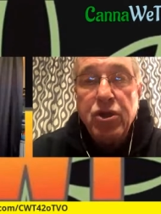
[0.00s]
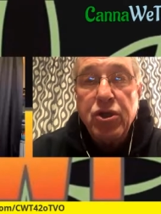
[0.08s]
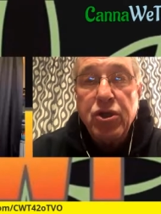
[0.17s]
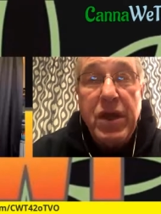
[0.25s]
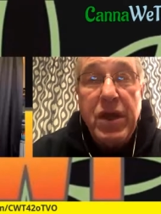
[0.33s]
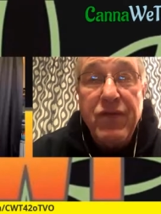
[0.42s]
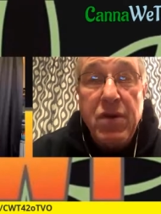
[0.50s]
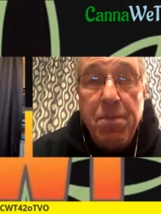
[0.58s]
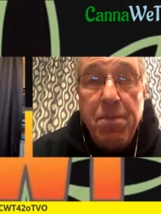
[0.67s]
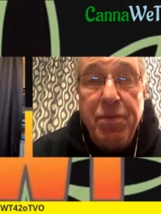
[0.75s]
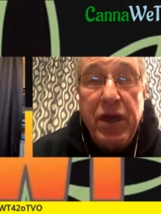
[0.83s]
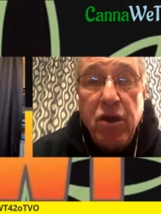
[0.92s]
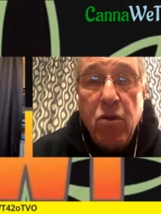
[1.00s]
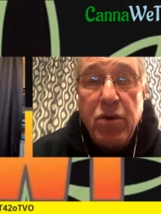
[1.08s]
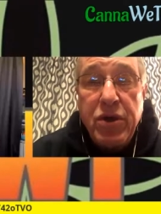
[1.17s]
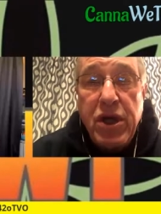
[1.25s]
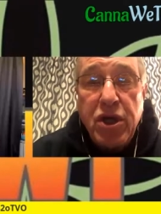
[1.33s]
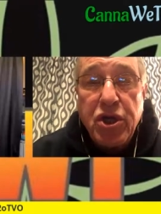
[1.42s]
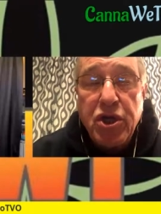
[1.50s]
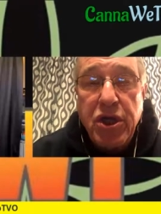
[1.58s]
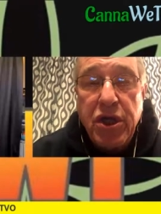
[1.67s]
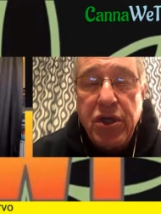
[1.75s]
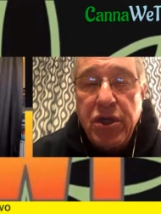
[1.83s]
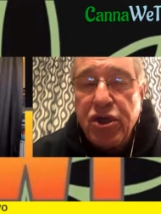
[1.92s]
So even a bigger
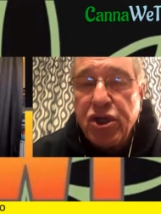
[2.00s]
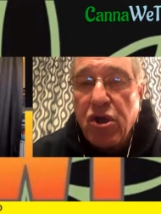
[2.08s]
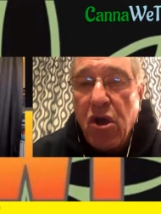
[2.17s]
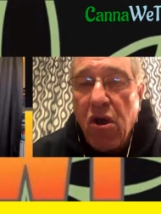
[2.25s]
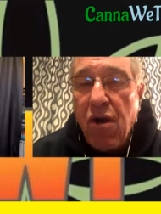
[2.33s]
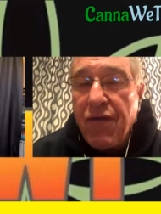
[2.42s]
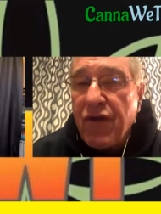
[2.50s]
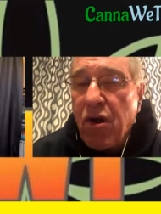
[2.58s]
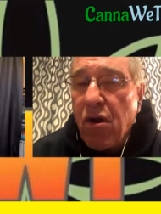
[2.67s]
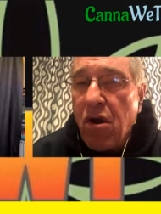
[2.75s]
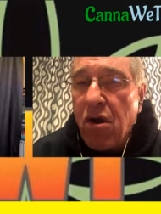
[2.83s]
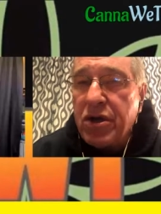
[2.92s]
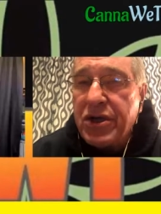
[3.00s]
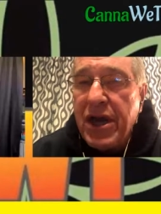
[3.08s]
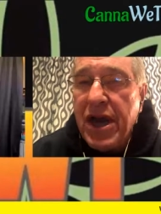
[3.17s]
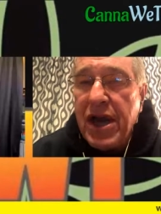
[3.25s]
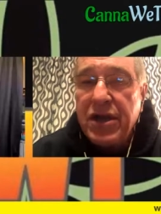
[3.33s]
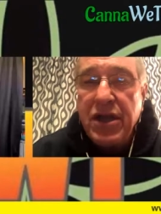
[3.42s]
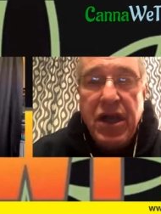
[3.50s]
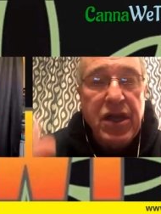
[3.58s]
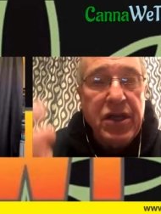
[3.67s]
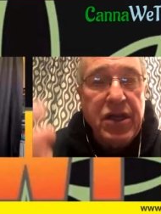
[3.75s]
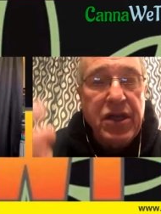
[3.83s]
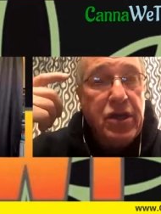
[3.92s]
reduction in the scar of a heart attack
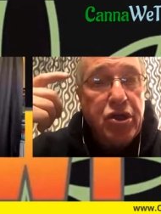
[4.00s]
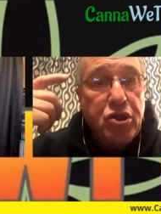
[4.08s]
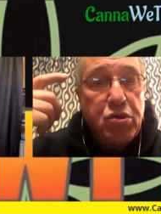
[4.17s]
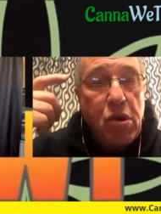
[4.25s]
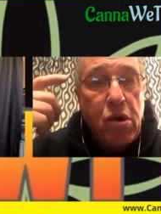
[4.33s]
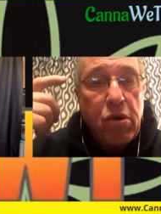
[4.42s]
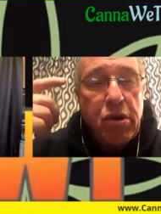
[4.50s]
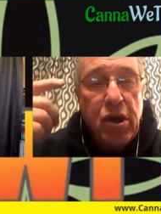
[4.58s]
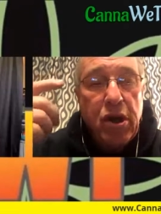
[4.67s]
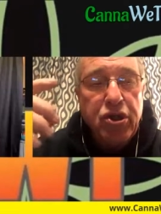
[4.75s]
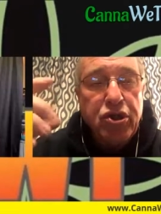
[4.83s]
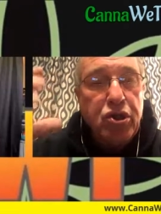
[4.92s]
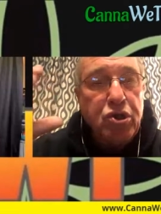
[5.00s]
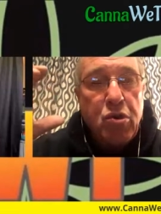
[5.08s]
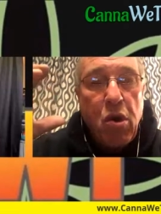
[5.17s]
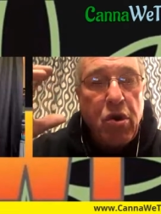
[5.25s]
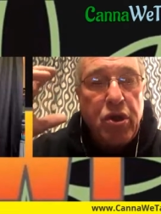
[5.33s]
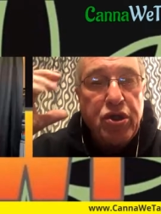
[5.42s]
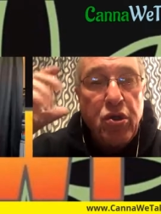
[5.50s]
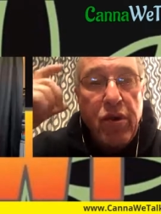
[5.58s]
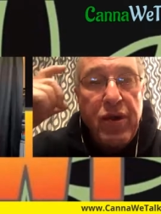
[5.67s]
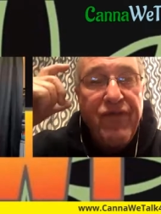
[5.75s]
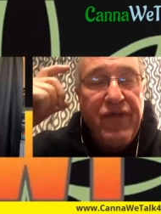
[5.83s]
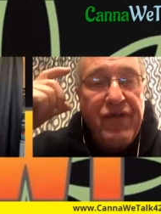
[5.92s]
than the stroke. So stroke is
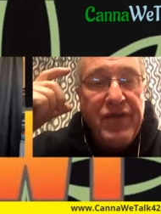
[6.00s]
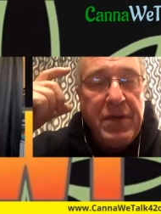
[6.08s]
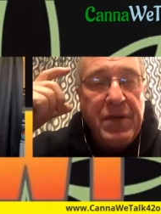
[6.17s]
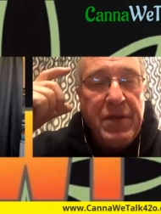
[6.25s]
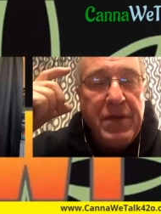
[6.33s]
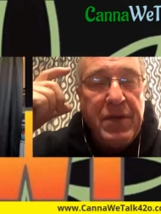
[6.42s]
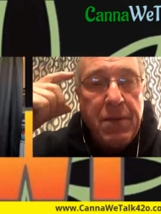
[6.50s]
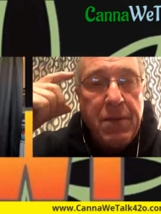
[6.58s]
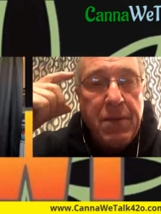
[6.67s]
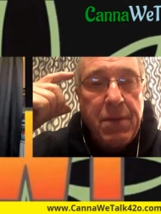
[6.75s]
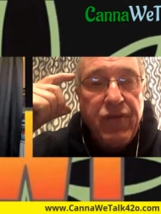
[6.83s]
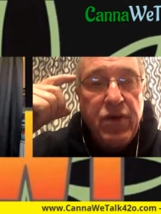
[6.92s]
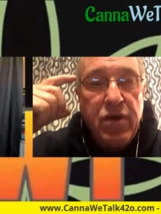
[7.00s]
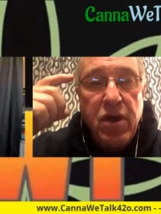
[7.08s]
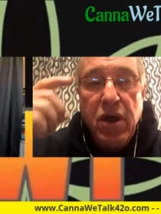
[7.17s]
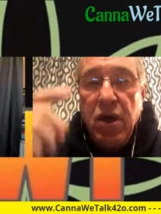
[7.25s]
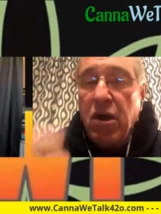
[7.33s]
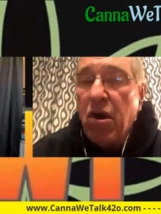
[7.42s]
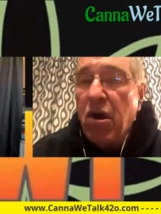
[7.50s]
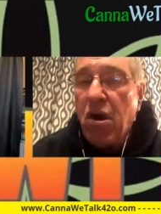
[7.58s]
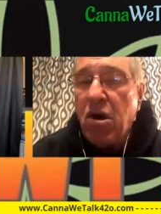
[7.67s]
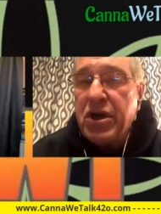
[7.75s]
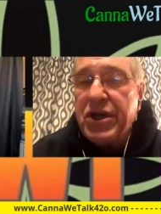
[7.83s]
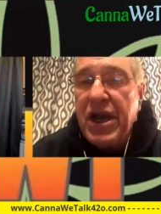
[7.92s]
only 50% proven.
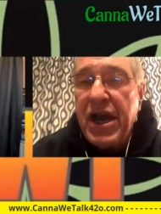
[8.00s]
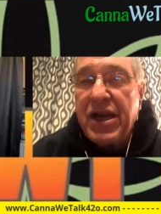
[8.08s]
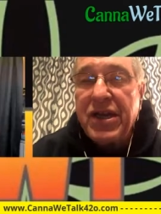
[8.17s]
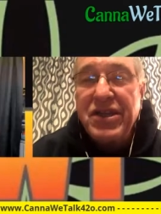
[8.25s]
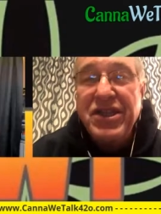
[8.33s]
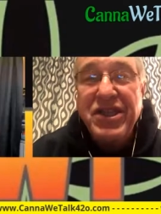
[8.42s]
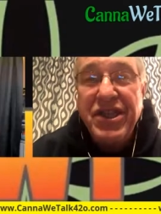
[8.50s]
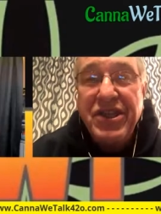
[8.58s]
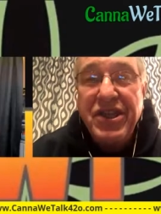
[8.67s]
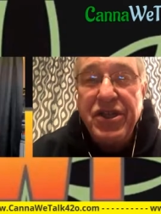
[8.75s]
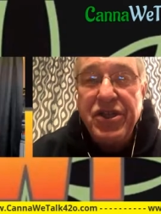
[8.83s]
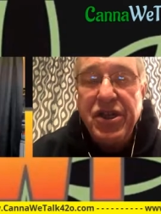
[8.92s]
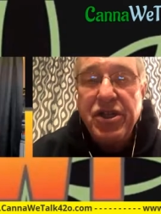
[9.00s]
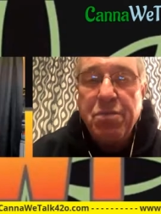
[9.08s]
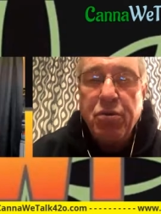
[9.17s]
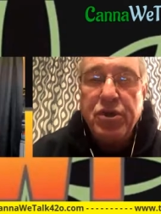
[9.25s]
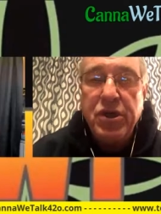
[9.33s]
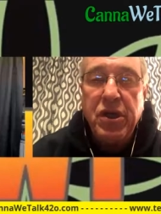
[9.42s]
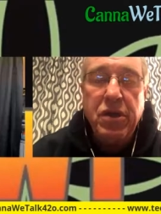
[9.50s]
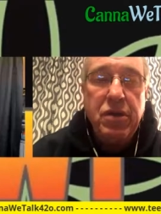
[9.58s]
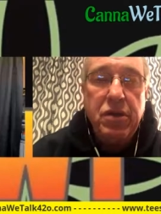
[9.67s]
Heart attack is 66%.